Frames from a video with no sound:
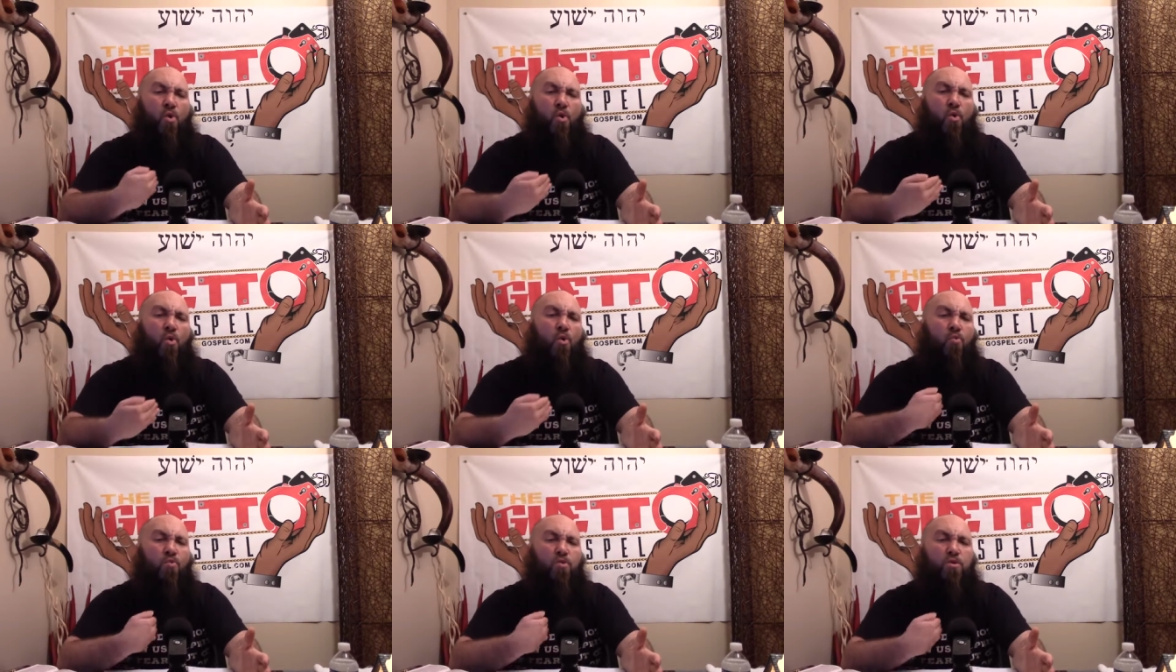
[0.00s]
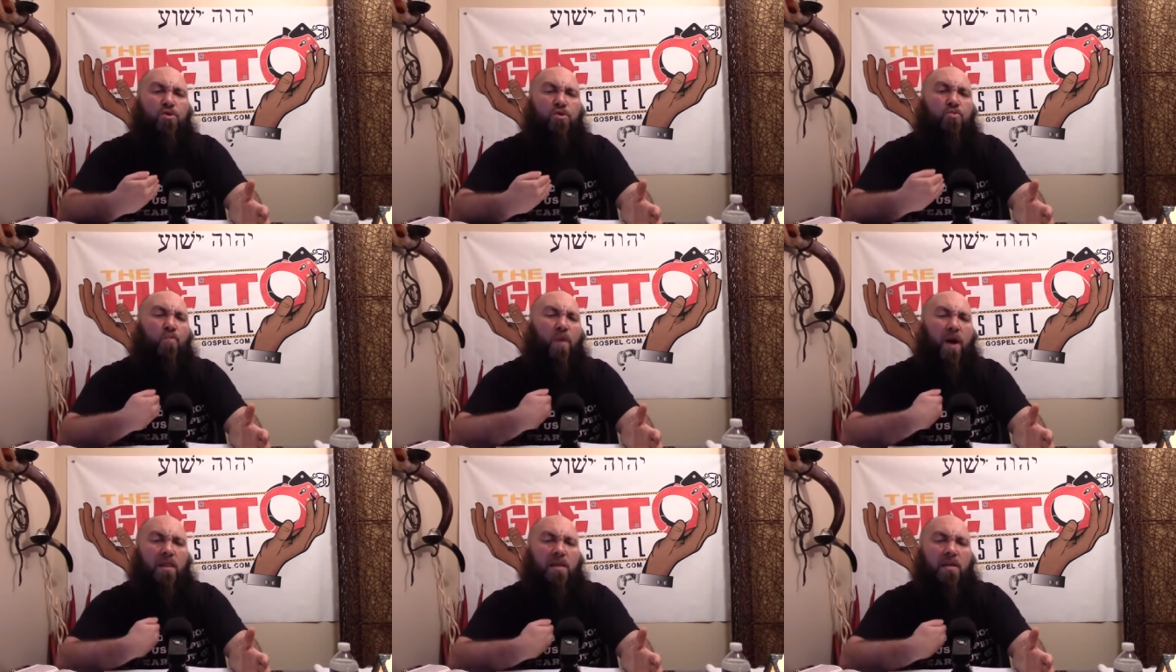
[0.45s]
who's
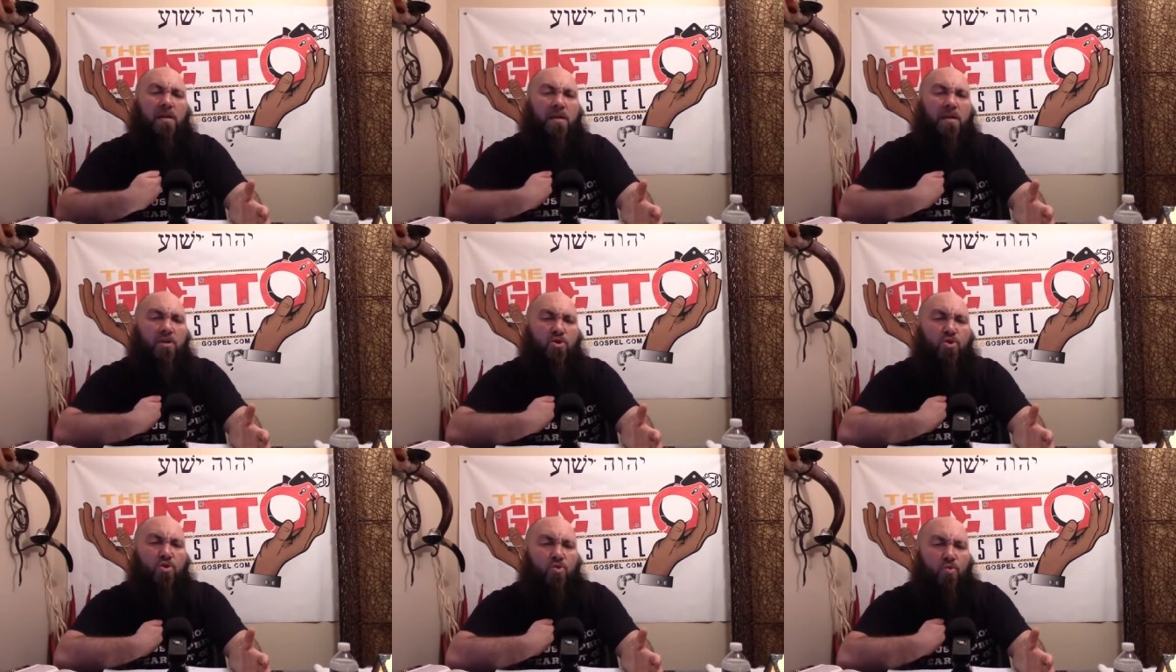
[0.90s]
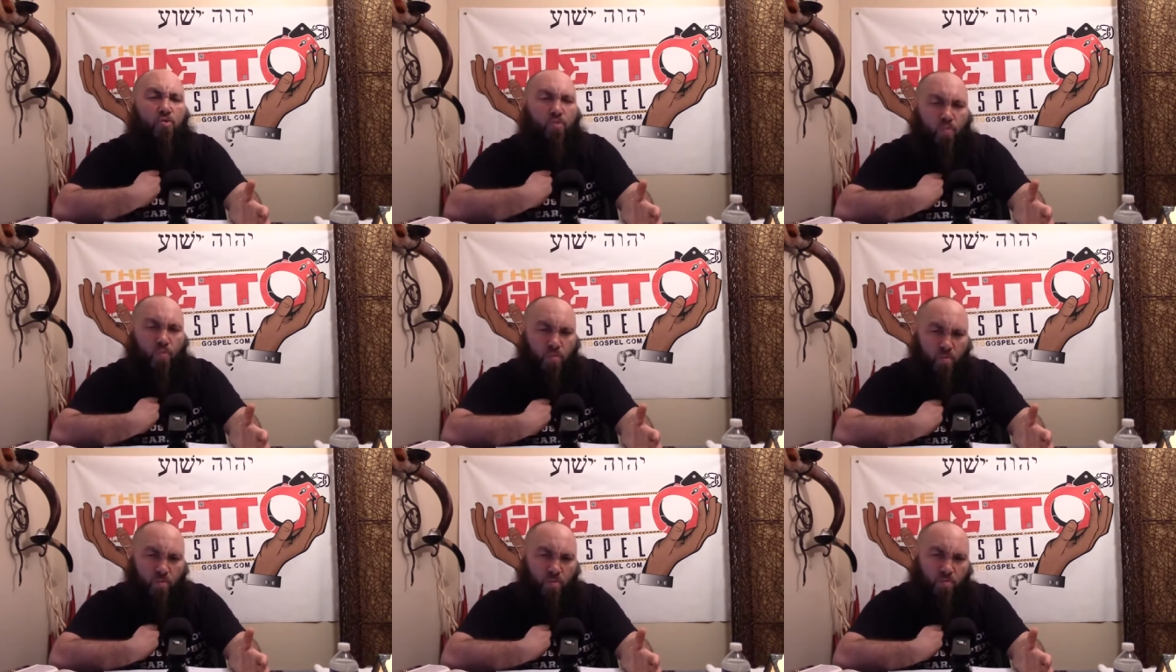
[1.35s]
dwelling in
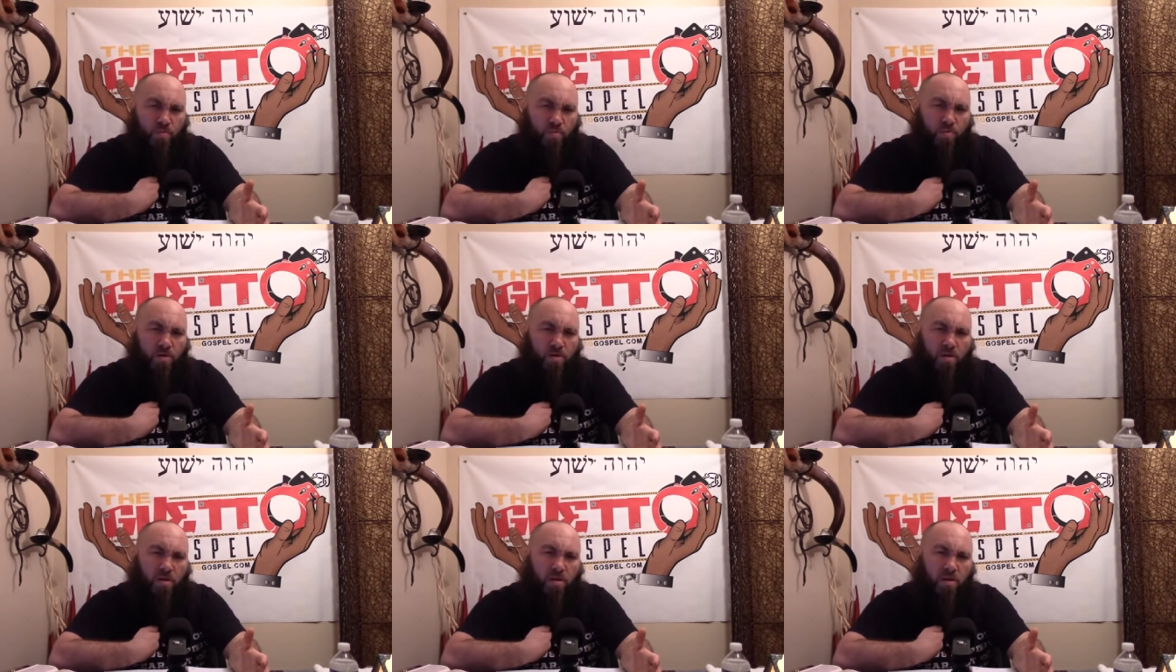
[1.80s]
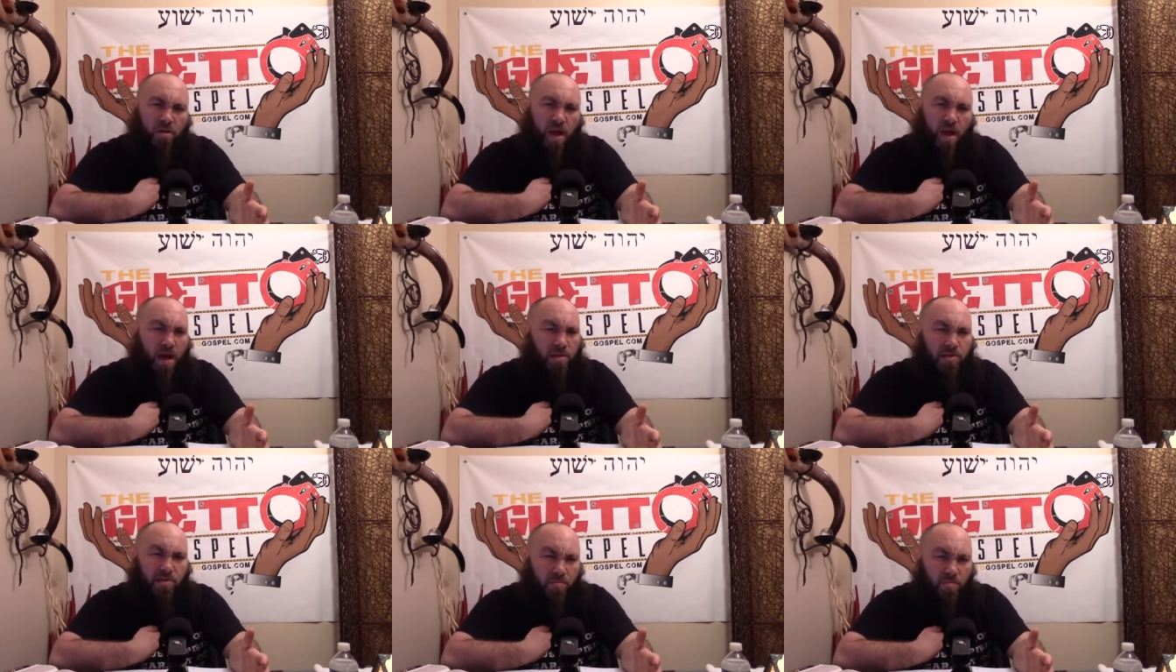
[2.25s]
you.
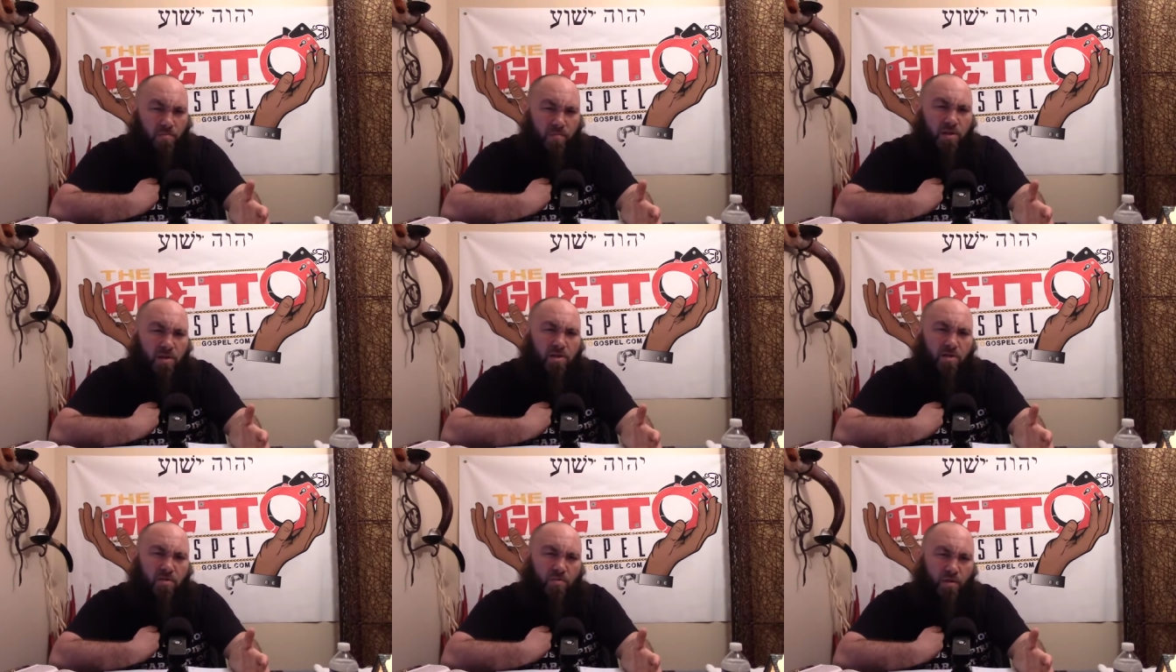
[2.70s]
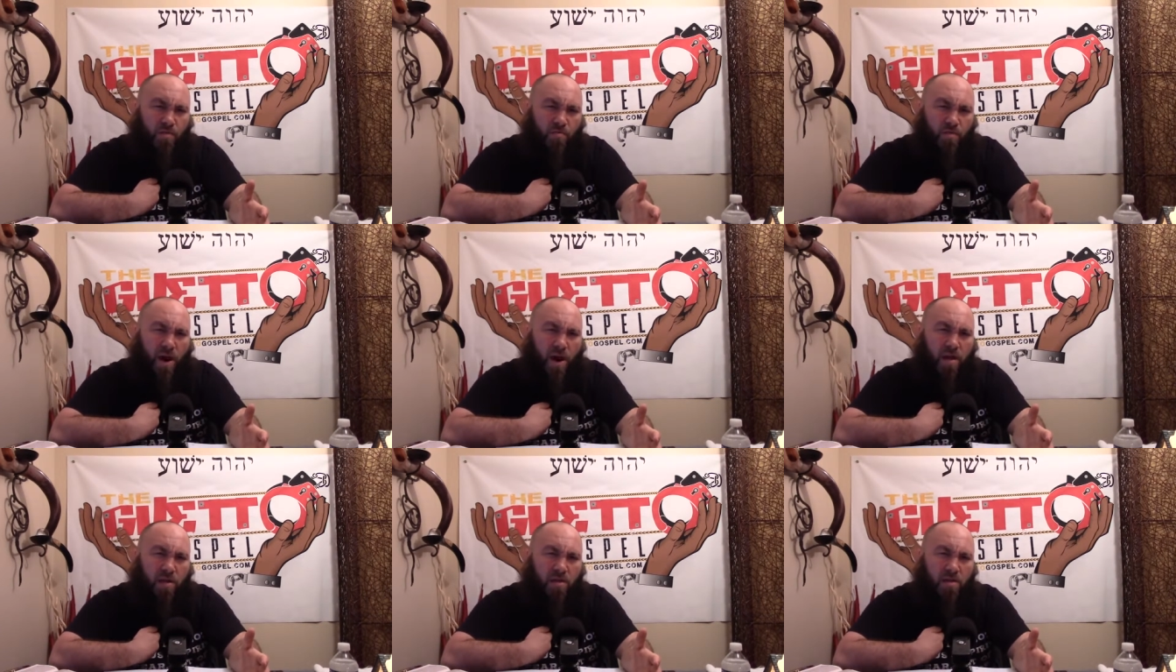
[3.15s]
That's the mystery,
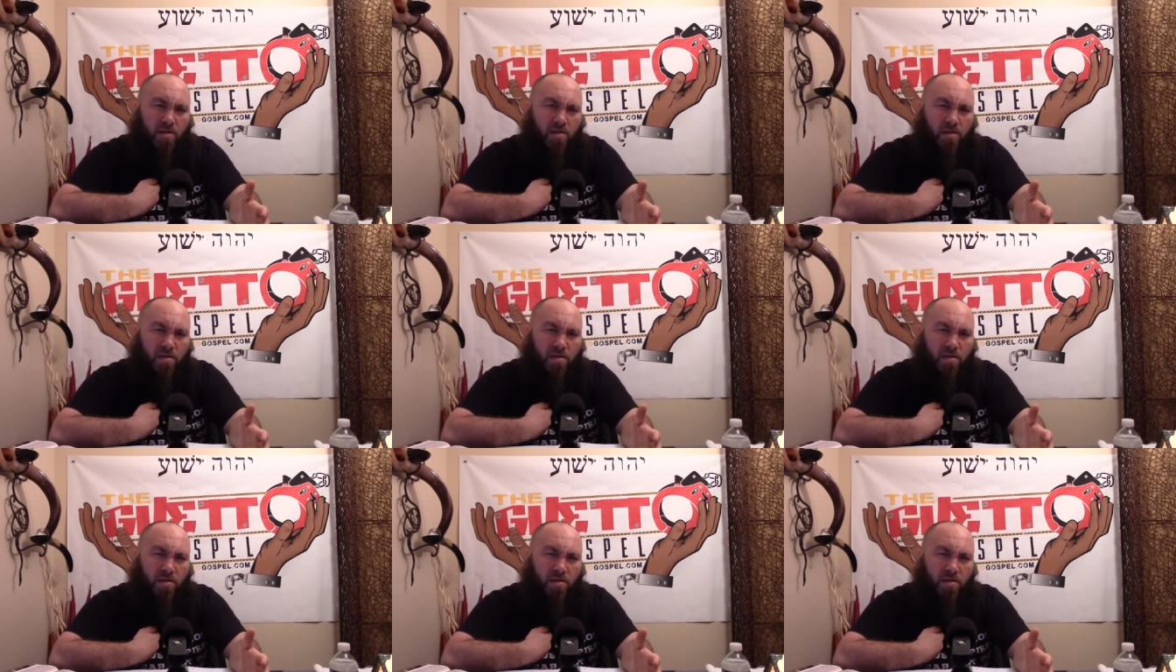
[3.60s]
right?